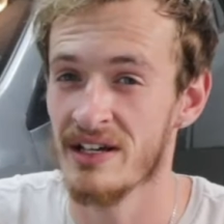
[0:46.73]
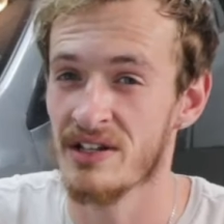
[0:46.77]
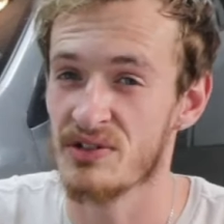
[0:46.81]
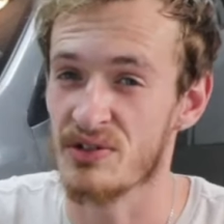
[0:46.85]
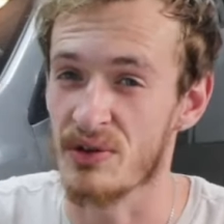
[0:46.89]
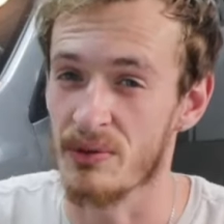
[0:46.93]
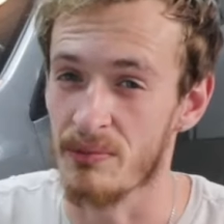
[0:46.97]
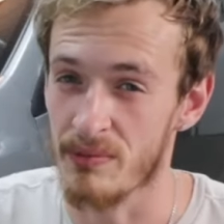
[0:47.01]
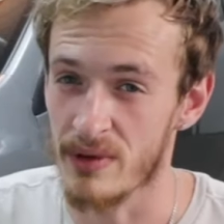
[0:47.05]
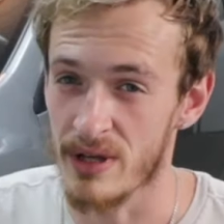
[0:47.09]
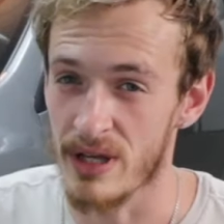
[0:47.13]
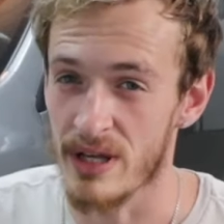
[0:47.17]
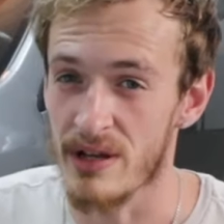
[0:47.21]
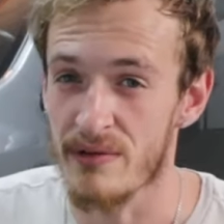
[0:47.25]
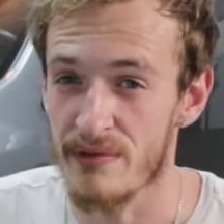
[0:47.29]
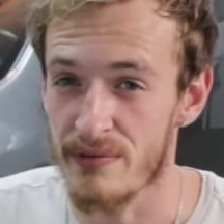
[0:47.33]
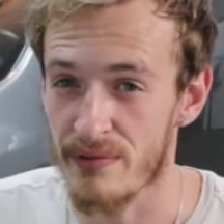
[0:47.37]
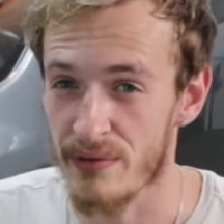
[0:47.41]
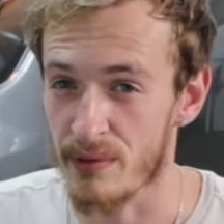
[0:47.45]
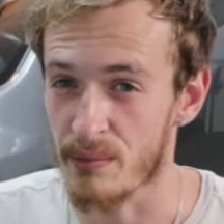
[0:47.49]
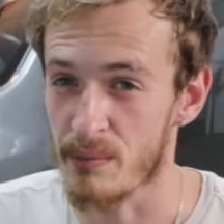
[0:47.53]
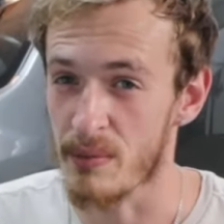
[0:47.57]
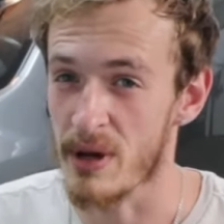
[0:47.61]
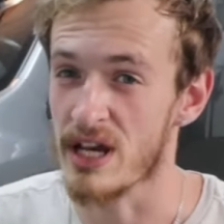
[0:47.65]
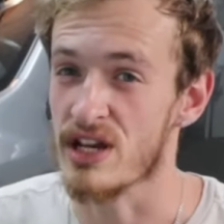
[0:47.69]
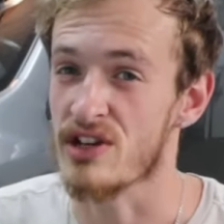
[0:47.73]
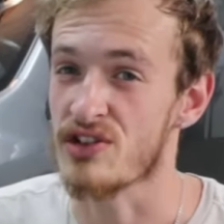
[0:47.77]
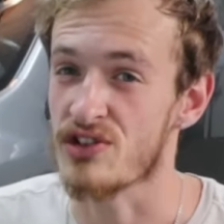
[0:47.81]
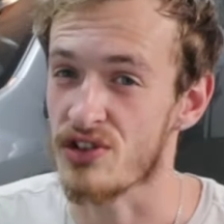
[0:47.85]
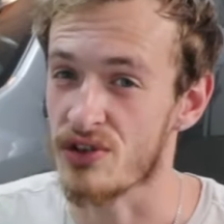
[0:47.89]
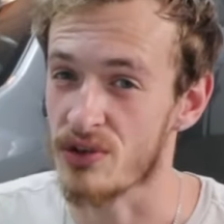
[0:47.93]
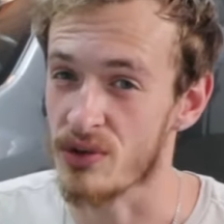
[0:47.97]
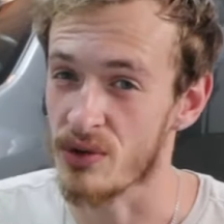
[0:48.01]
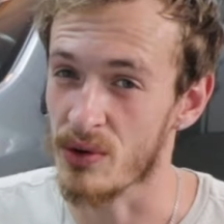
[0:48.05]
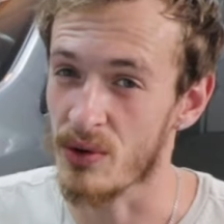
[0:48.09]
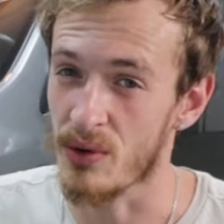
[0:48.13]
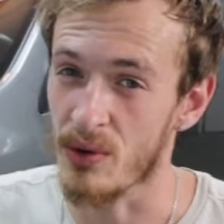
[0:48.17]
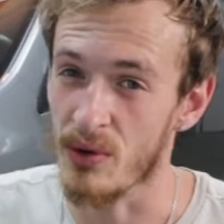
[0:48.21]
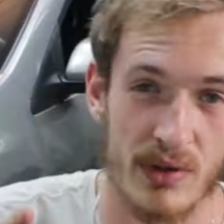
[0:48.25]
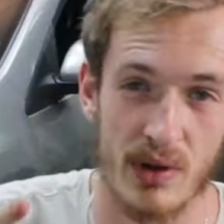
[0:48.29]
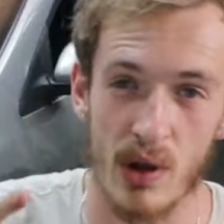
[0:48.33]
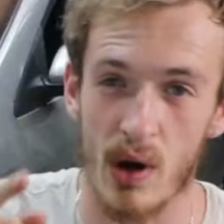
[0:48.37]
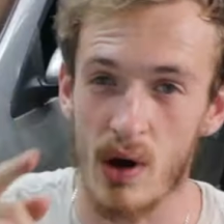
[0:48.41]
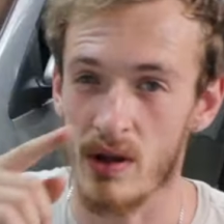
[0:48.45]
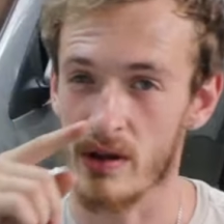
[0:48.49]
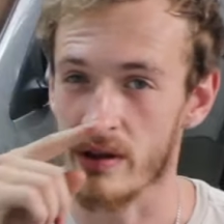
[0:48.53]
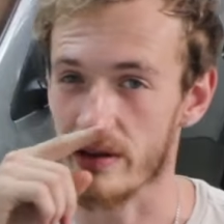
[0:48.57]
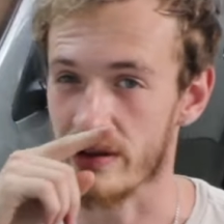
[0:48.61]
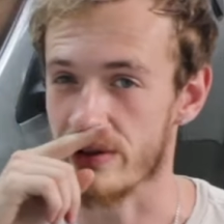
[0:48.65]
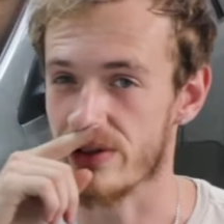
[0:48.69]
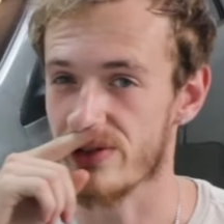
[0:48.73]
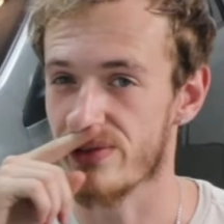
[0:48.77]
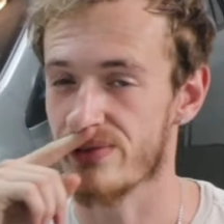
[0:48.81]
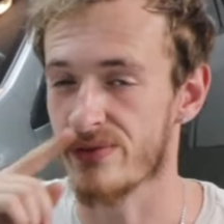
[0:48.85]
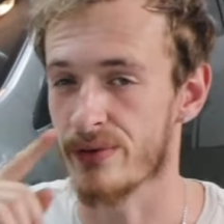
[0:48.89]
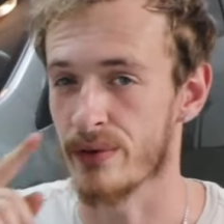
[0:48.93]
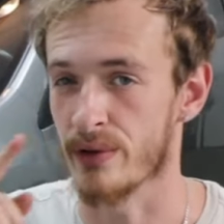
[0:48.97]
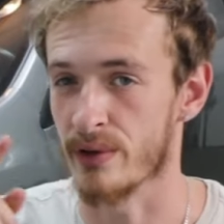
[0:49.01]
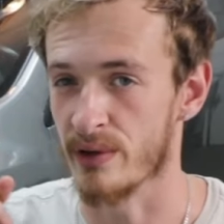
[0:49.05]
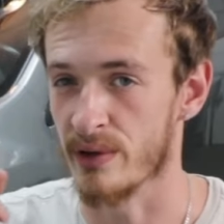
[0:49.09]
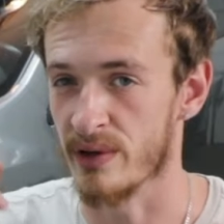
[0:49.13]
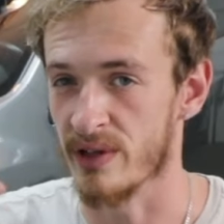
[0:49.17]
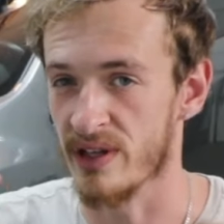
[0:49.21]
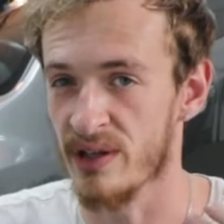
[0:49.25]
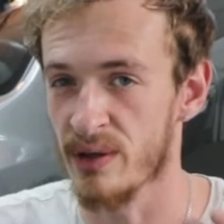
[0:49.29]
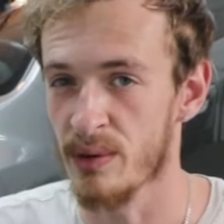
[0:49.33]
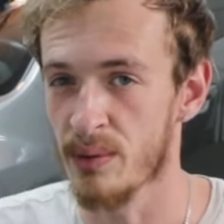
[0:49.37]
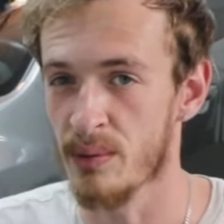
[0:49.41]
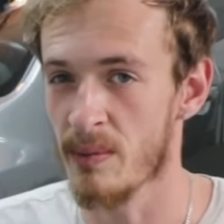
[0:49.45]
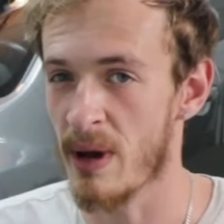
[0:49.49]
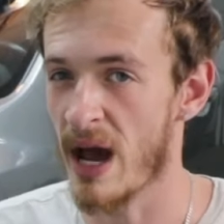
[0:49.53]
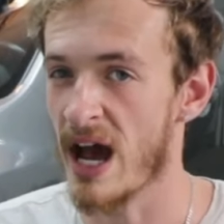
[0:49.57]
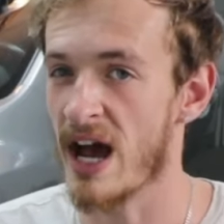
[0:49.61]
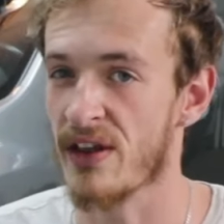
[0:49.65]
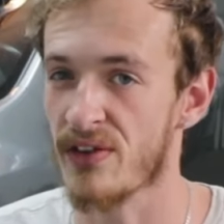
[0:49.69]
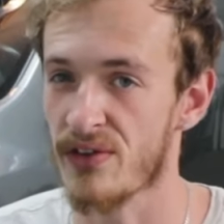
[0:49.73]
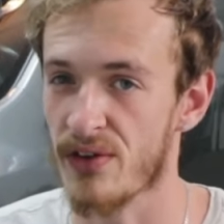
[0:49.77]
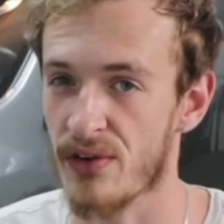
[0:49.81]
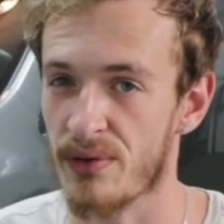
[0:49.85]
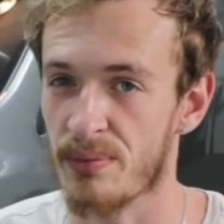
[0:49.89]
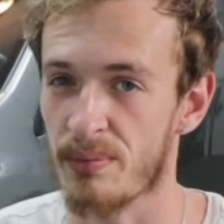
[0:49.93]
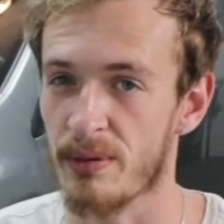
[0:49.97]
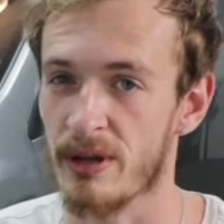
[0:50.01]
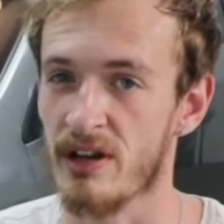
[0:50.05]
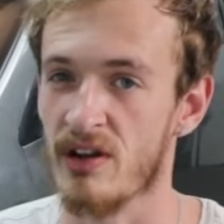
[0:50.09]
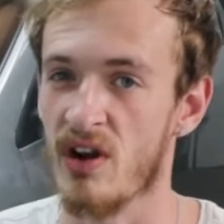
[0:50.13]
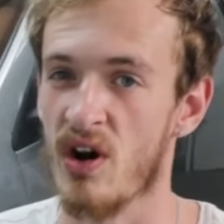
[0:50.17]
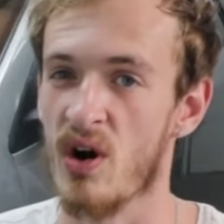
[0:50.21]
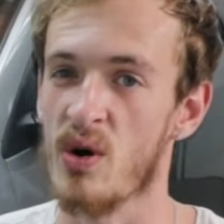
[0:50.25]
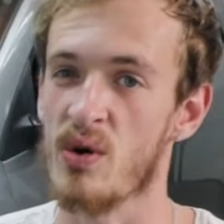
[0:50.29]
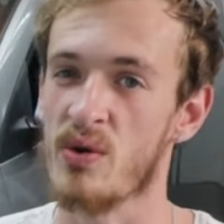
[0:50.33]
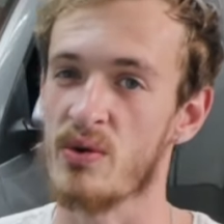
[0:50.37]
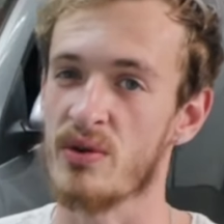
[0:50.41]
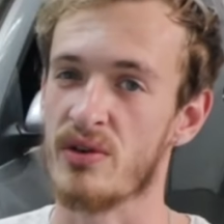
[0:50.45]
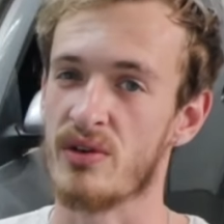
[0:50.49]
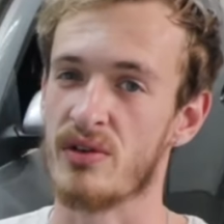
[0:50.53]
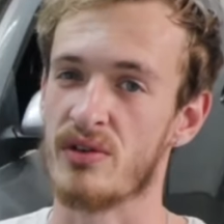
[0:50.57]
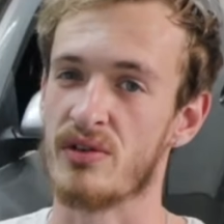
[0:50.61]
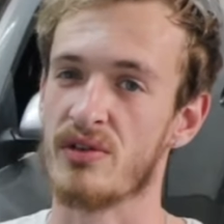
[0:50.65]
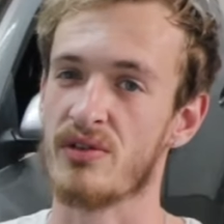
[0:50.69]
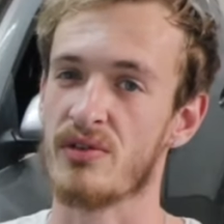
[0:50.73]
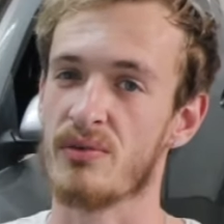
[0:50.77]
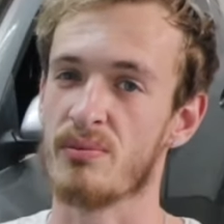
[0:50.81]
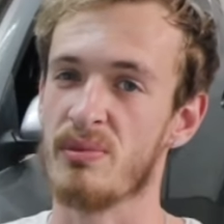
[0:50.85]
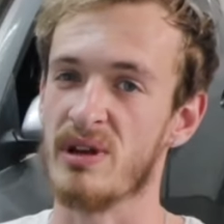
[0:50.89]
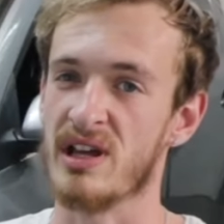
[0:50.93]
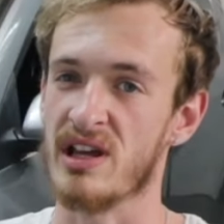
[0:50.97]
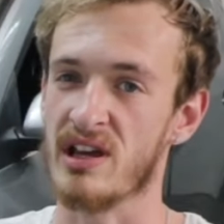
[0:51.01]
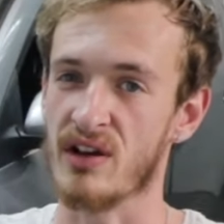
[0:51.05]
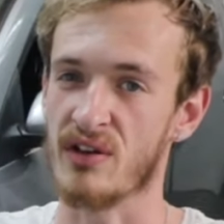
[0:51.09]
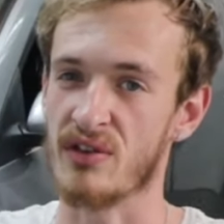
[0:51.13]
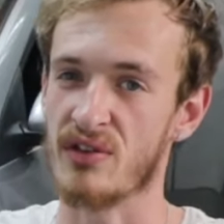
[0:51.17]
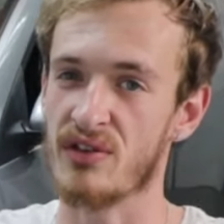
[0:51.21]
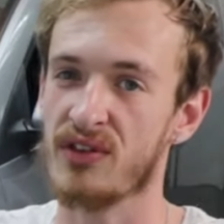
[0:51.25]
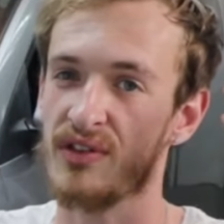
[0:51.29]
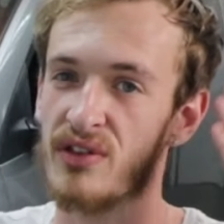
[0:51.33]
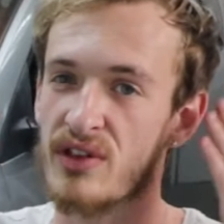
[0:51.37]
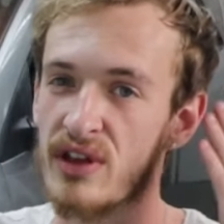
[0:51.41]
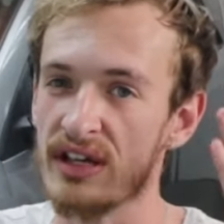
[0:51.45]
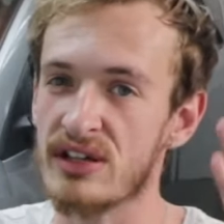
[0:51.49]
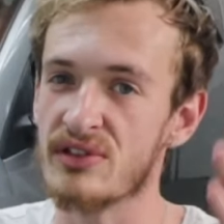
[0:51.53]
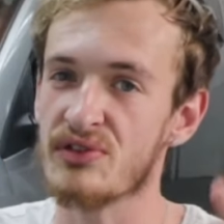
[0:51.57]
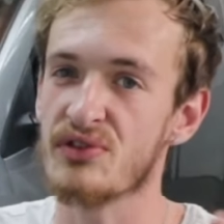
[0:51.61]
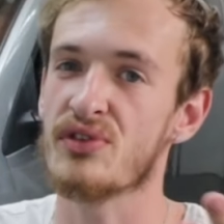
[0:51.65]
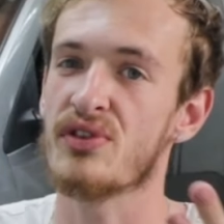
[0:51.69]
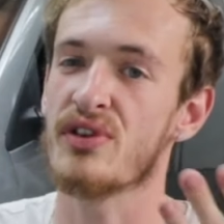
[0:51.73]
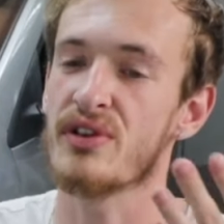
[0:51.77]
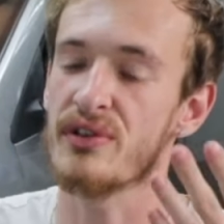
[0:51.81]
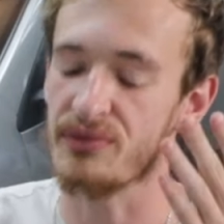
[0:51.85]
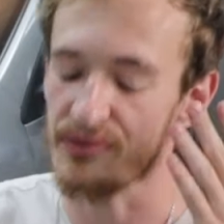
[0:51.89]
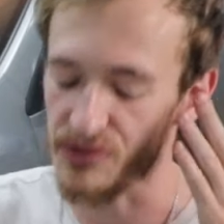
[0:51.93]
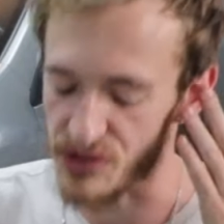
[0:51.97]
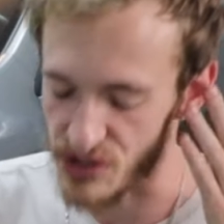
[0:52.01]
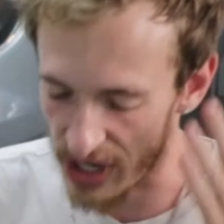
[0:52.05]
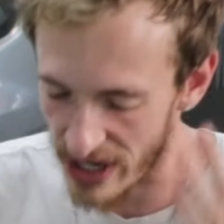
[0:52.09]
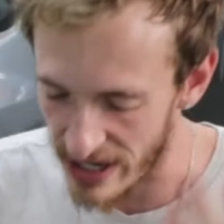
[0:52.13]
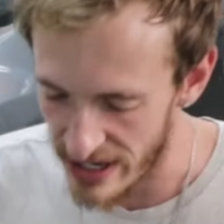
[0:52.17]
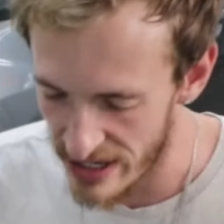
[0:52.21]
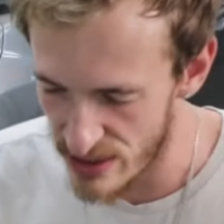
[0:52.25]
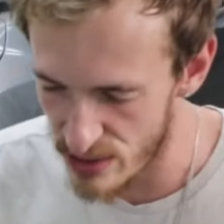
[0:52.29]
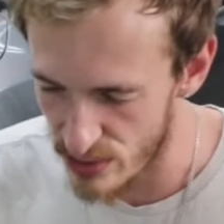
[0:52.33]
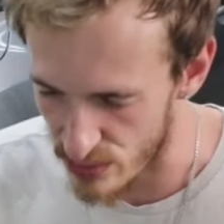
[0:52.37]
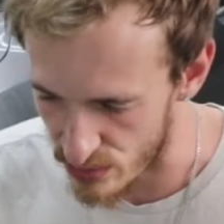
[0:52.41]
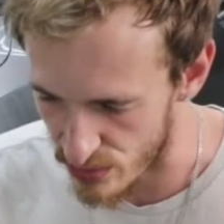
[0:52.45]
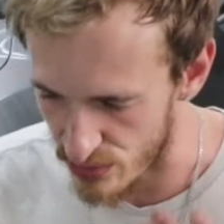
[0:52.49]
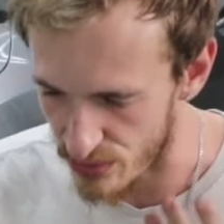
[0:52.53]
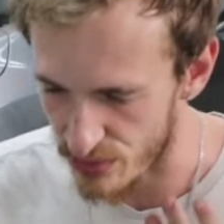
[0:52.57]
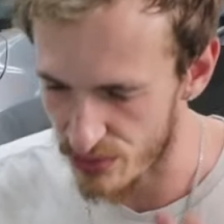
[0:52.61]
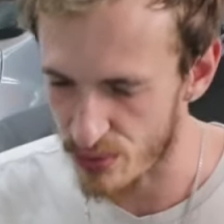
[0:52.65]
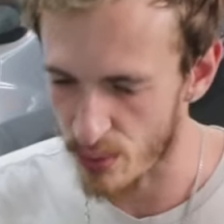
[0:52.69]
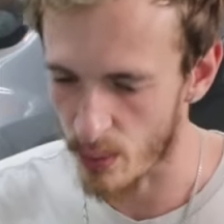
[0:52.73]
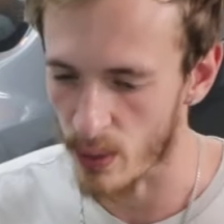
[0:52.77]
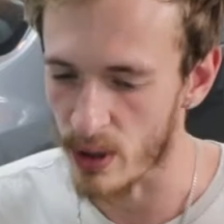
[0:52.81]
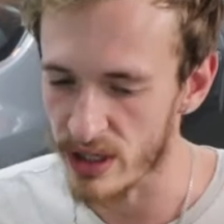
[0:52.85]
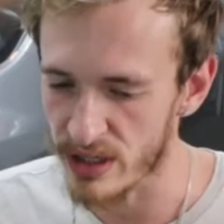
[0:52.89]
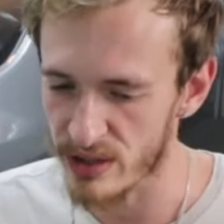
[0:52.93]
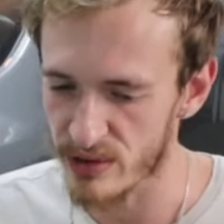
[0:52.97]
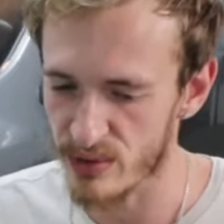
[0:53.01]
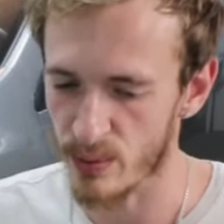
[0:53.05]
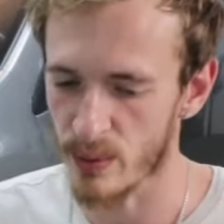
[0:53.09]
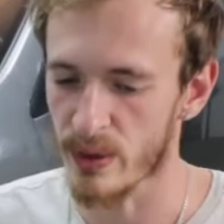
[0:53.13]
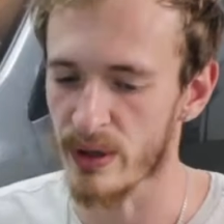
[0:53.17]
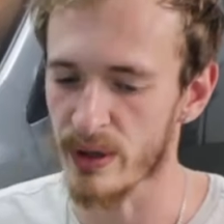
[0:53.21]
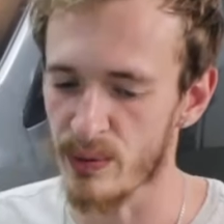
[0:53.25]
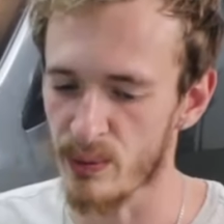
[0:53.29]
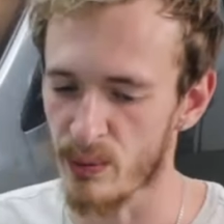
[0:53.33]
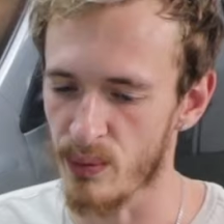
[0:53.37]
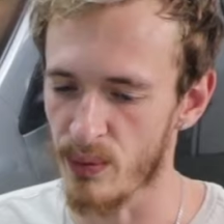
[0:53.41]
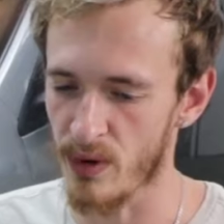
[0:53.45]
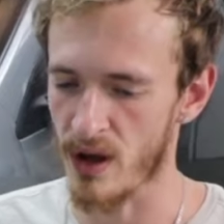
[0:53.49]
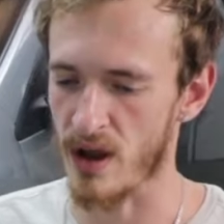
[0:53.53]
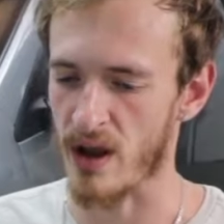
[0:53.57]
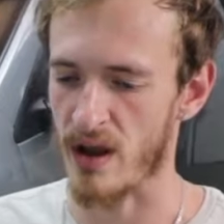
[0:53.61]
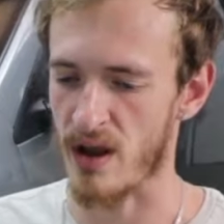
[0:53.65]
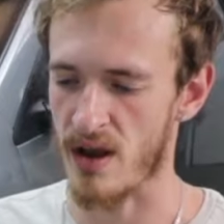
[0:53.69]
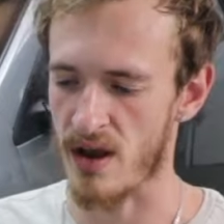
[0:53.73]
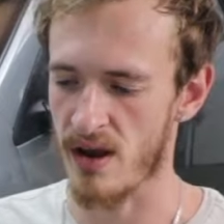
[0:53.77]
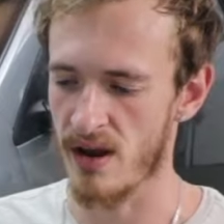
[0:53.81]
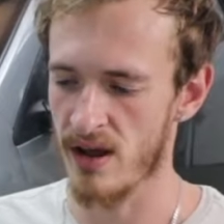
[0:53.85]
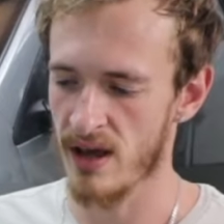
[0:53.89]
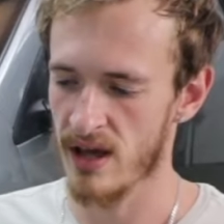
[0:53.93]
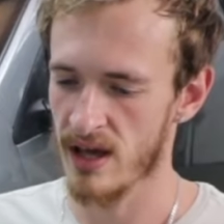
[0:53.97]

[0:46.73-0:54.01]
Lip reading: some informational knowledge for you MazdaSpeed owners, because things have changed. It's 2021.